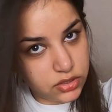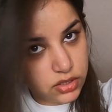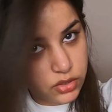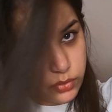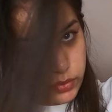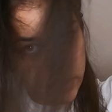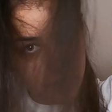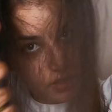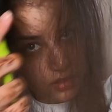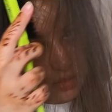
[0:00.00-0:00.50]

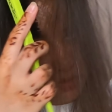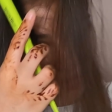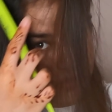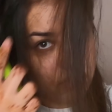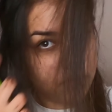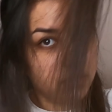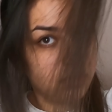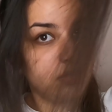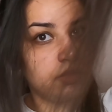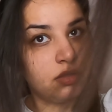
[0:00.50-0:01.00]
away
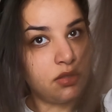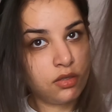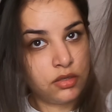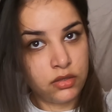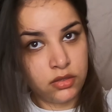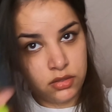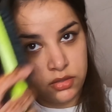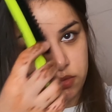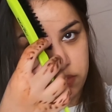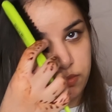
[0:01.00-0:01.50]

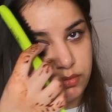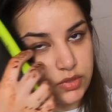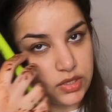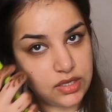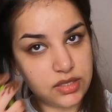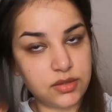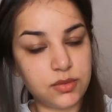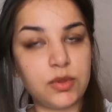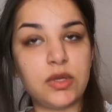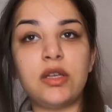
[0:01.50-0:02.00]

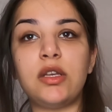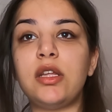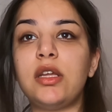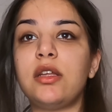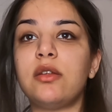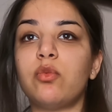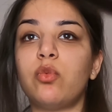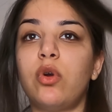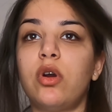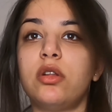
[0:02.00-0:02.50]
because we
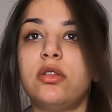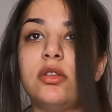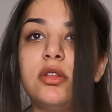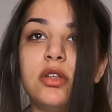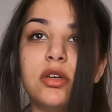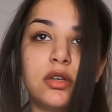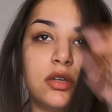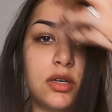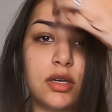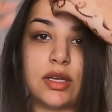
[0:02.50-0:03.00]
want
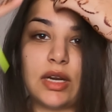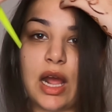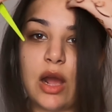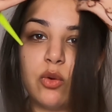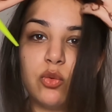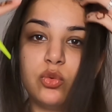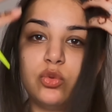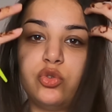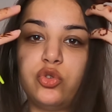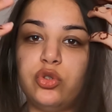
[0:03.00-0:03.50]
the
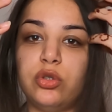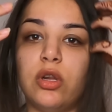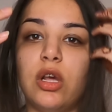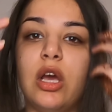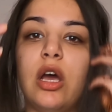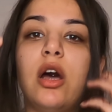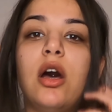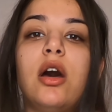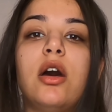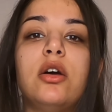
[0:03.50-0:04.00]
crown
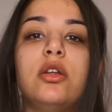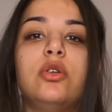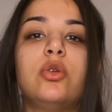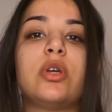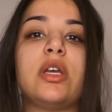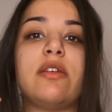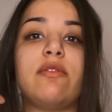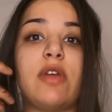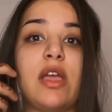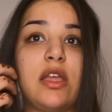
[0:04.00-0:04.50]

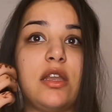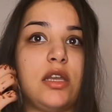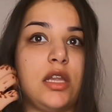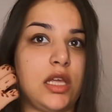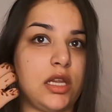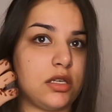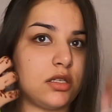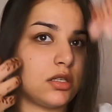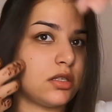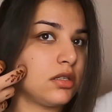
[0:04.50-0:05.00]
looking very
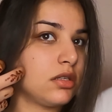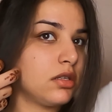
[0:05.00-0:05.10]
neat.